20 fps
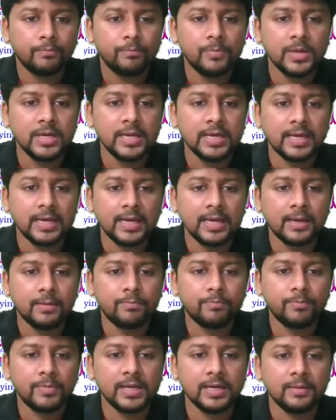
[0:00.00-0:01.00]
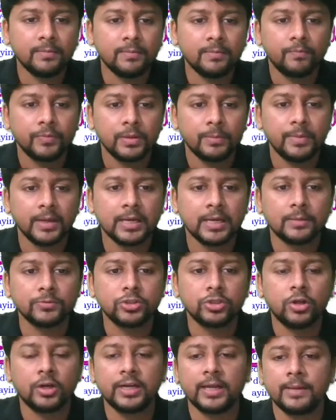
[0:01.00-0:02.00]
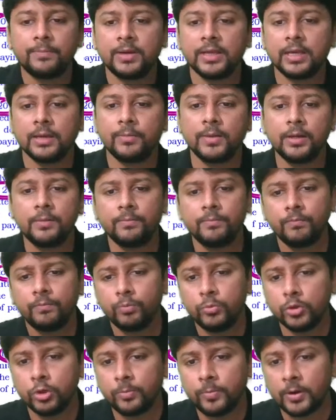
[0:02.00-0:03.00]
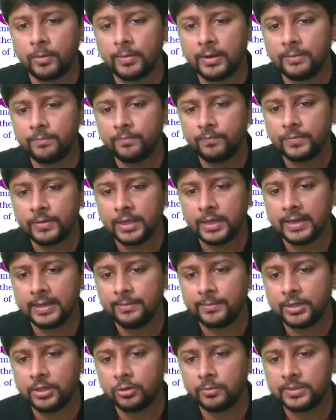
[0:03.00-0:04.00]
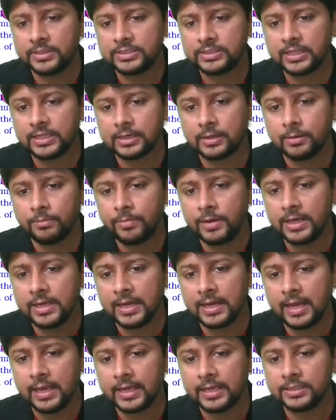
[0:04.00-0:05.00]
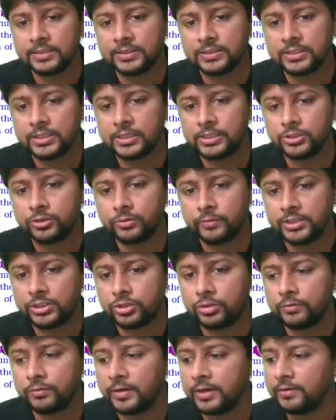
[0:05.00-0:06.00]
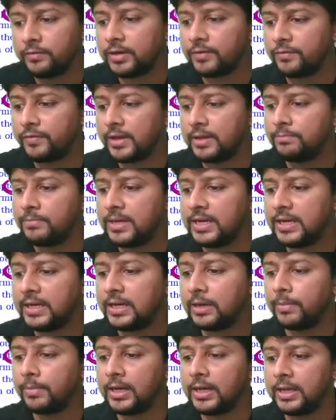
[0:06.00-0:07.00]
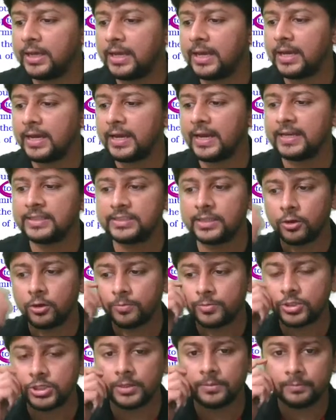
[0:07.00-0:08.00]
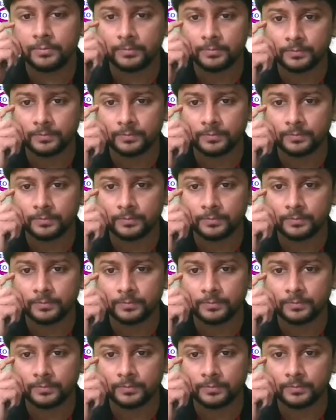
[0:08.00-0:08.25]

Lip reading: BAB becomes not applicable. No problem. I am a domestic company. I can still switch to 115BAA as an option.